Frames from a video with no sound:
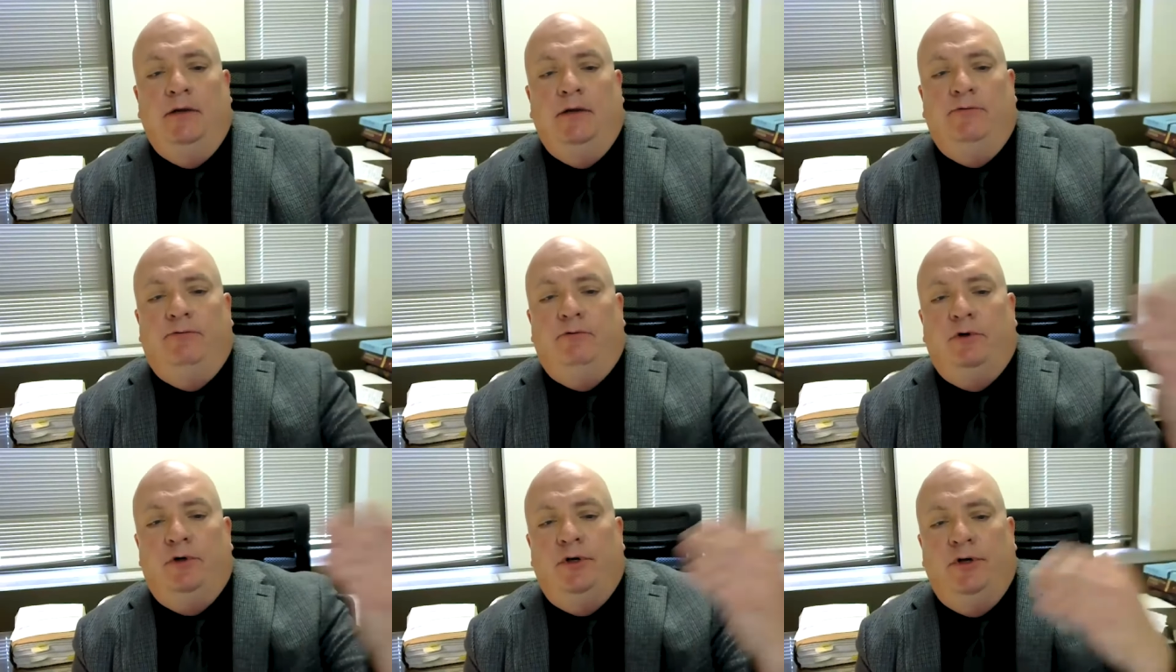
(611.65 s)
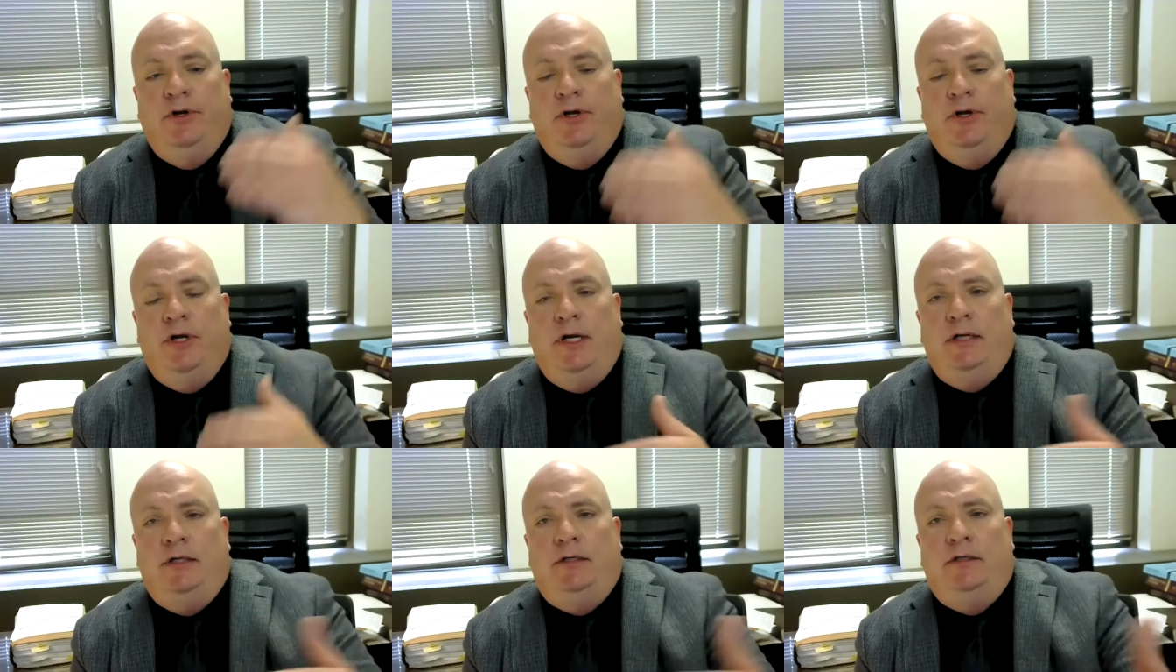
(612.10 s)
if we're
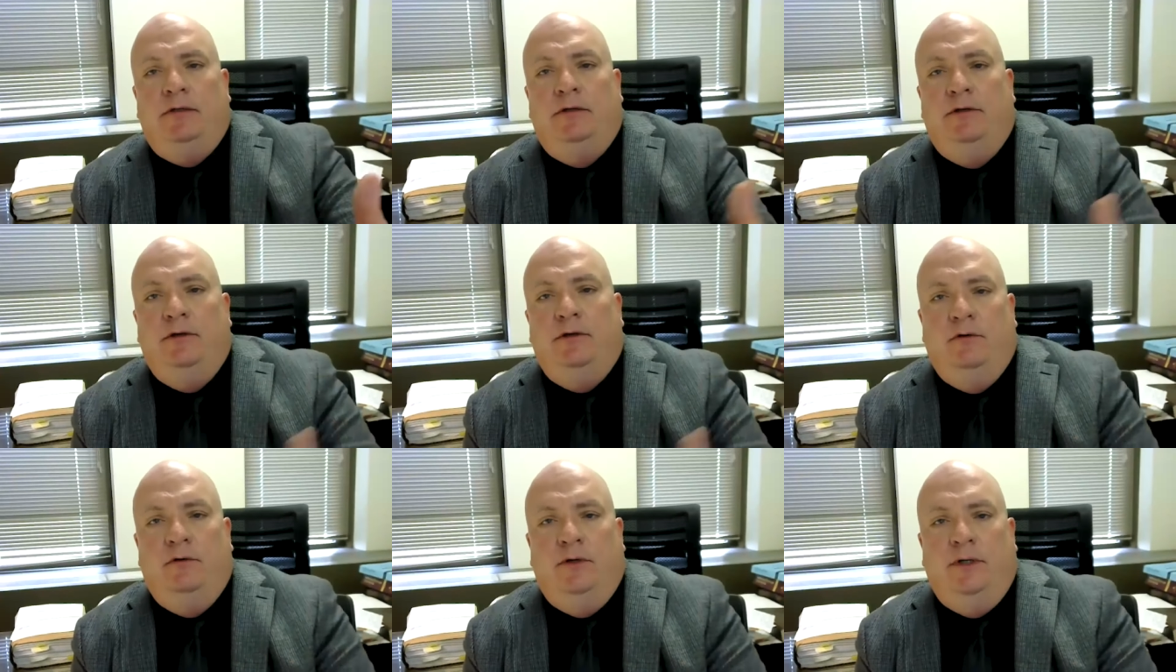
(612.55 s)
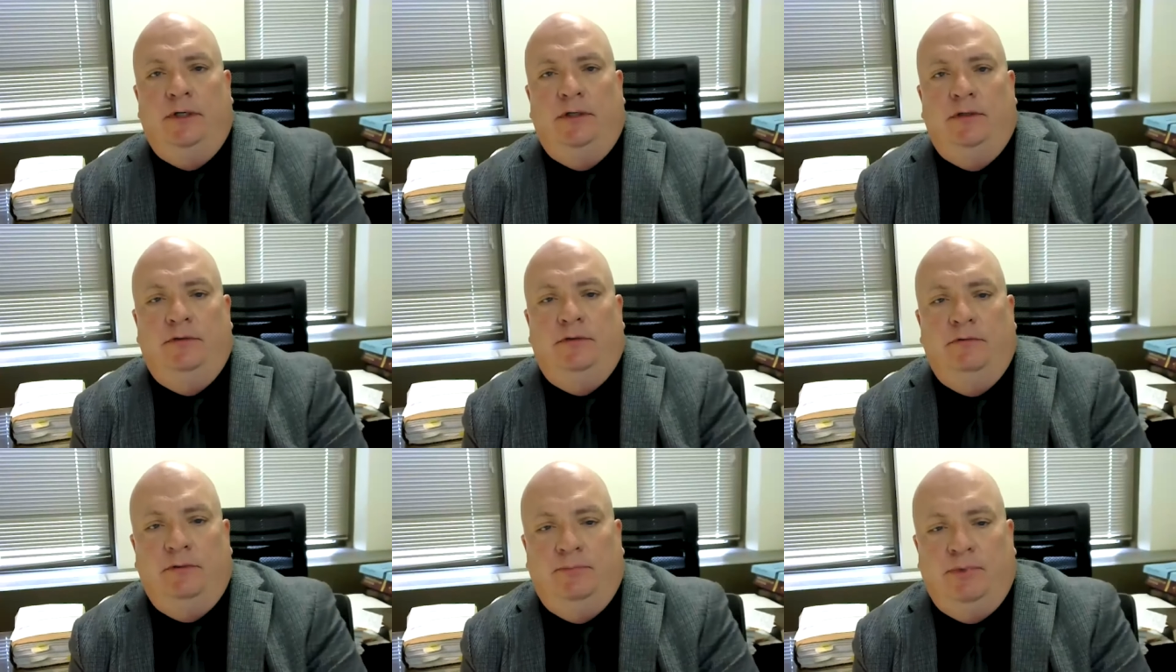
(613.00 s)
not
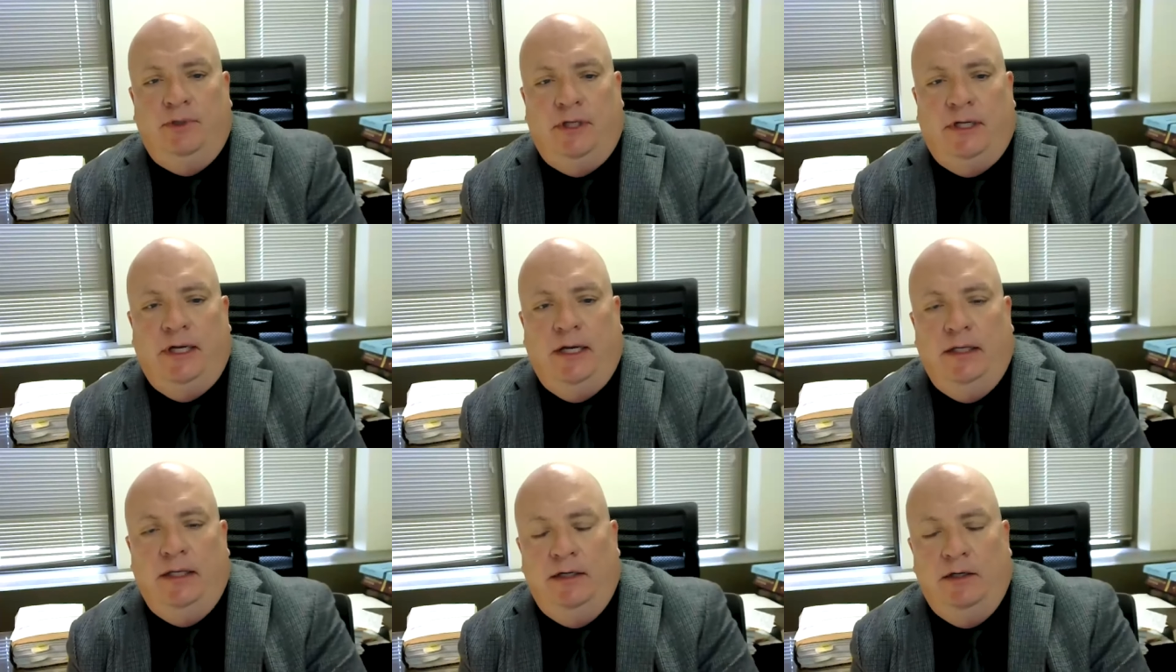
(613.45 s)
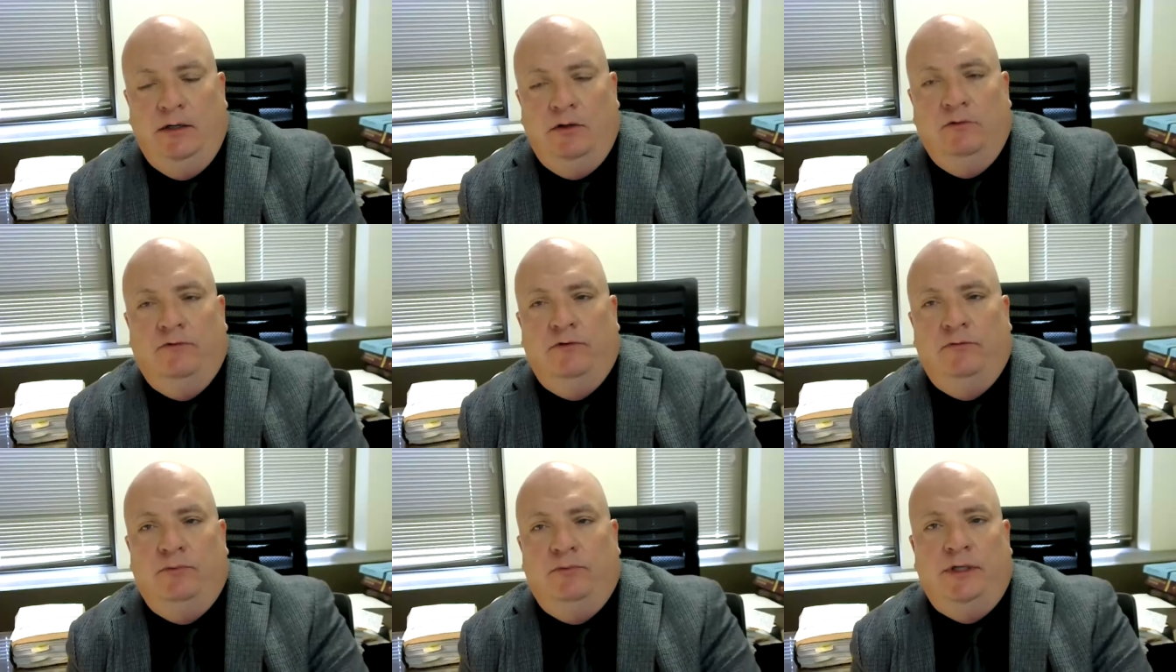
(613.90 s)
going to apply the
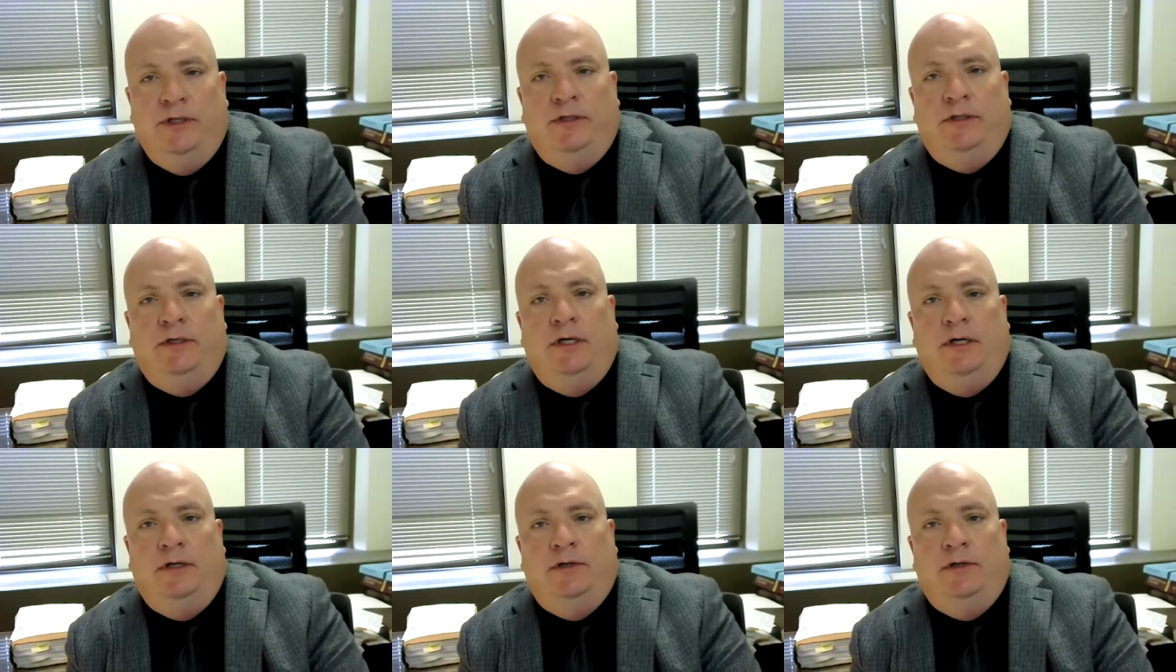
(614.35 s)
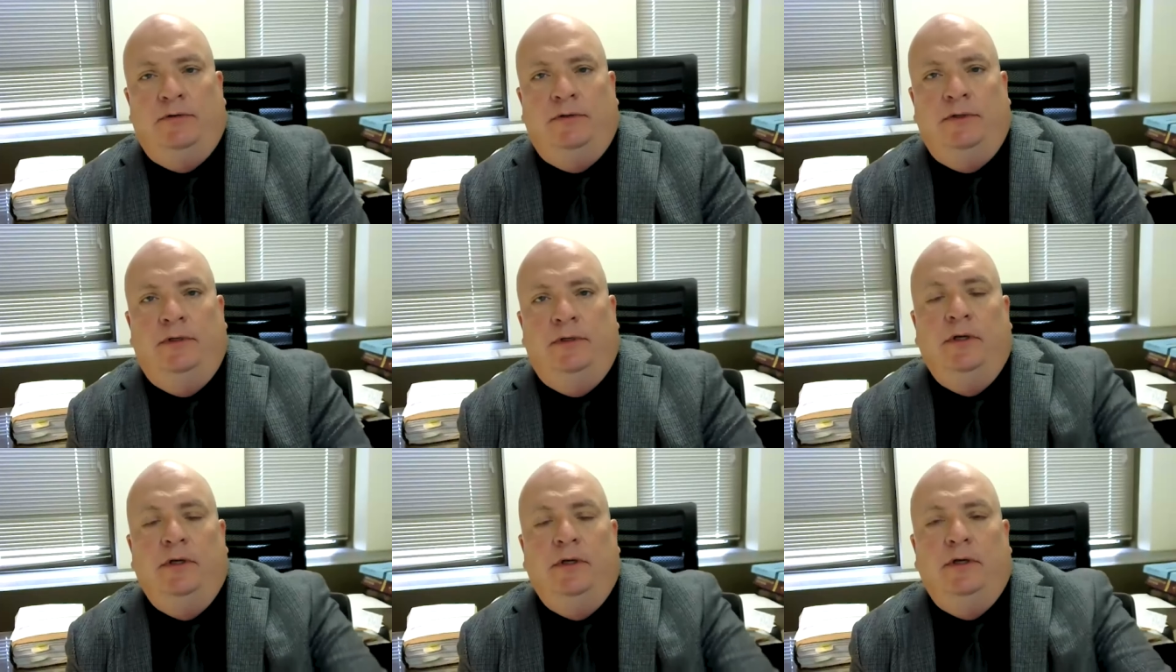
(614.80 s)
overbreadth
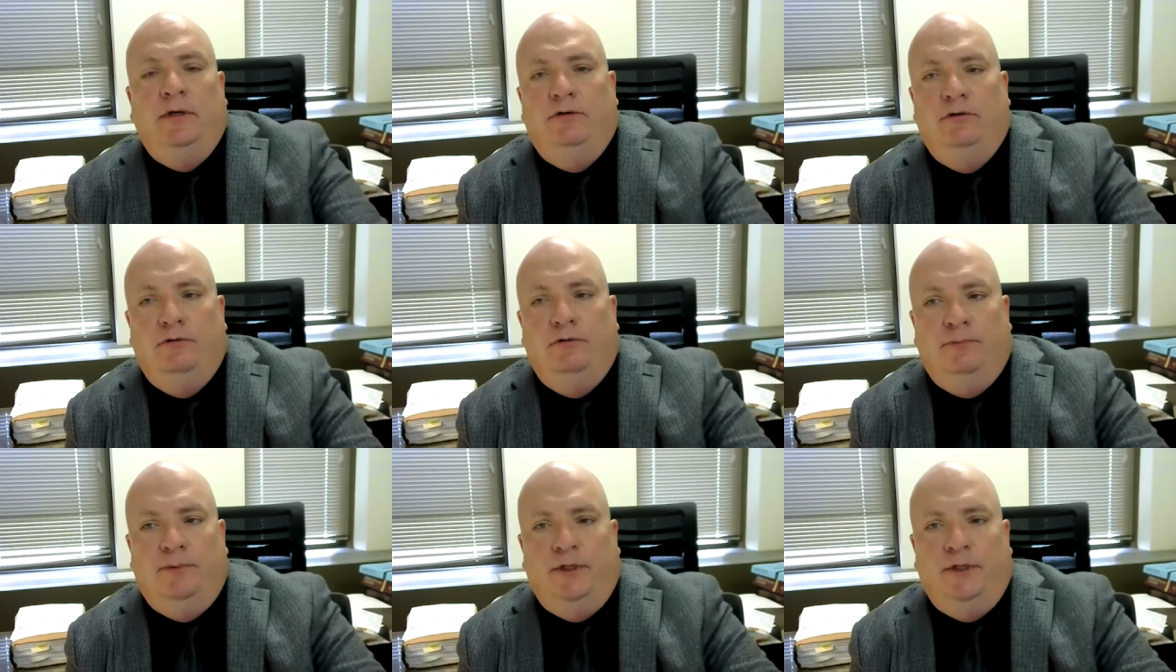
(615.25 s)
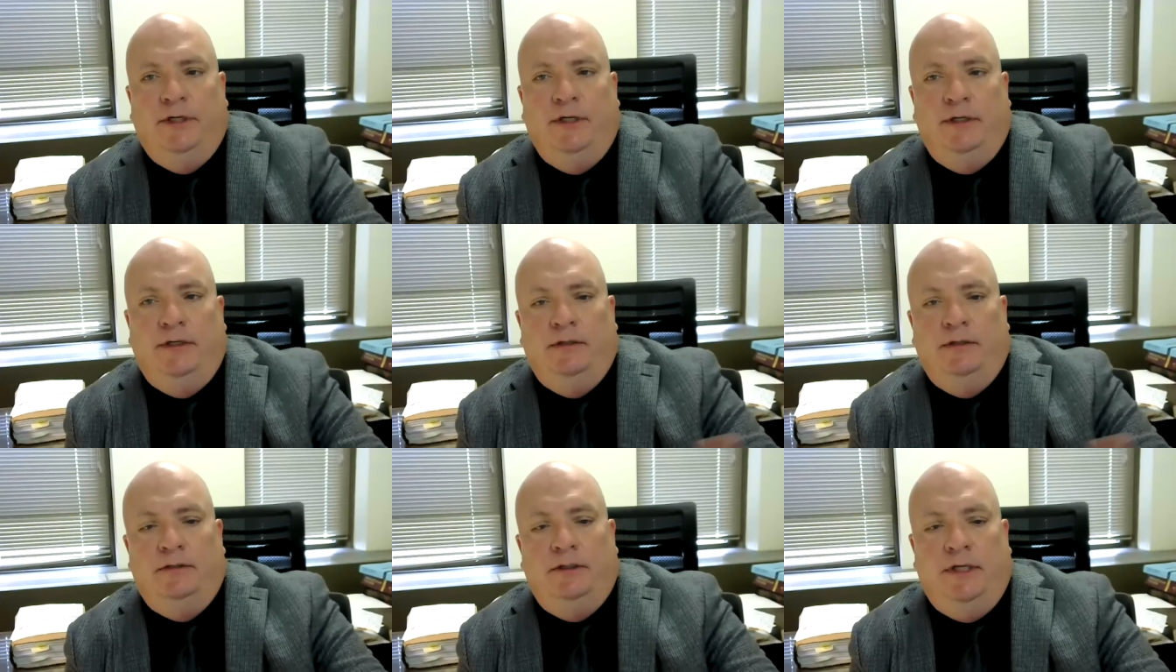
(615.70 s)
doctrine to a
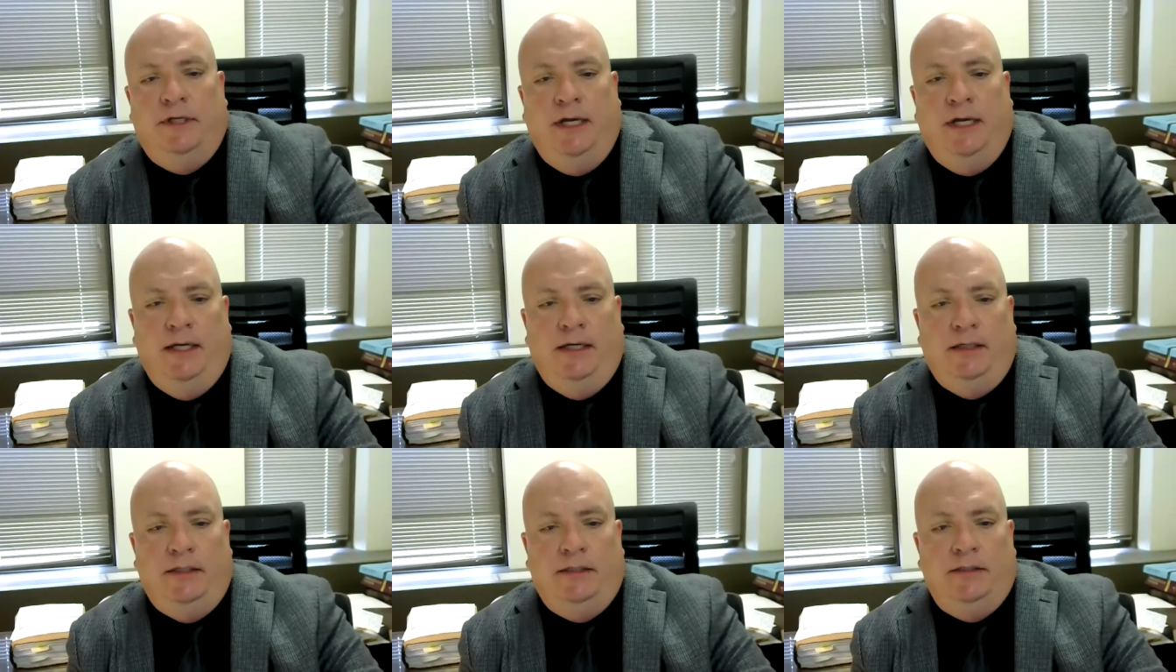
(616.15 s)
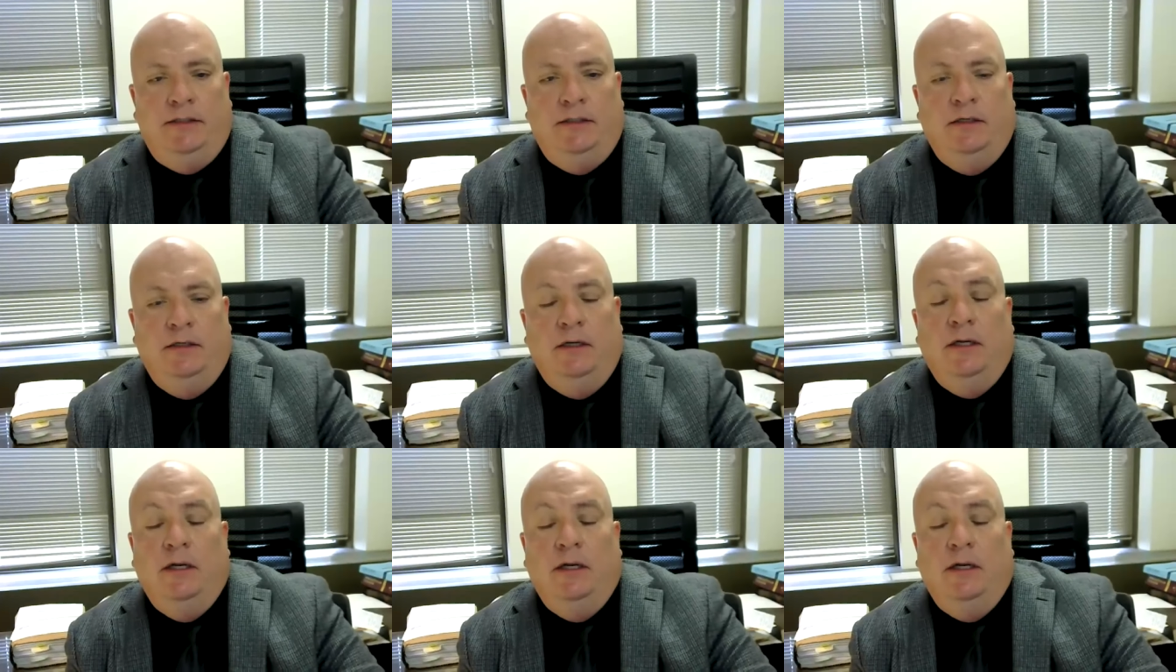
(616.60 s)
particular case.